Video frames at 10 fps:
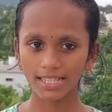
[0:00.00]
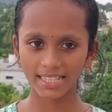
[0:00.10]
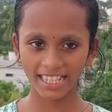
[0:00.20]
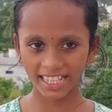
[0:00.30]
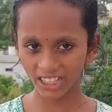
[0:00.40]

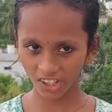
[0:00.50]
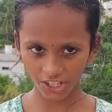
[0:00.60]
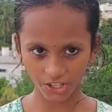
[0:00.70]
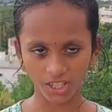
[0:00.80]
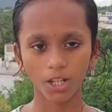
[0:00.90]

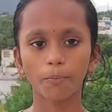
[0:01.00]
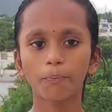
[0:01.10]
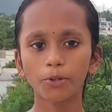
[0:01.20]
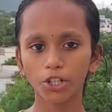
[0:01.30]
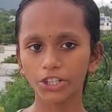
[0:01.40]
secretion
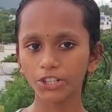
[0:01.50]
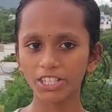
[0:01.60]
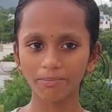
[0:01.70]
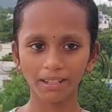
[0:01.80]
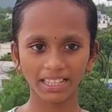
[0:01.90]

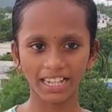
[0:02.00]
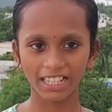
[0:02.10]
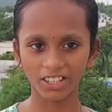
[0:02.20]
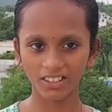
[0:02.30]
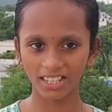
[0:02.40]
produced by the
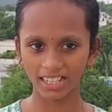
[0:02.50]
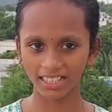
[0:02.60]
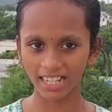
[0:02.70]
endocrine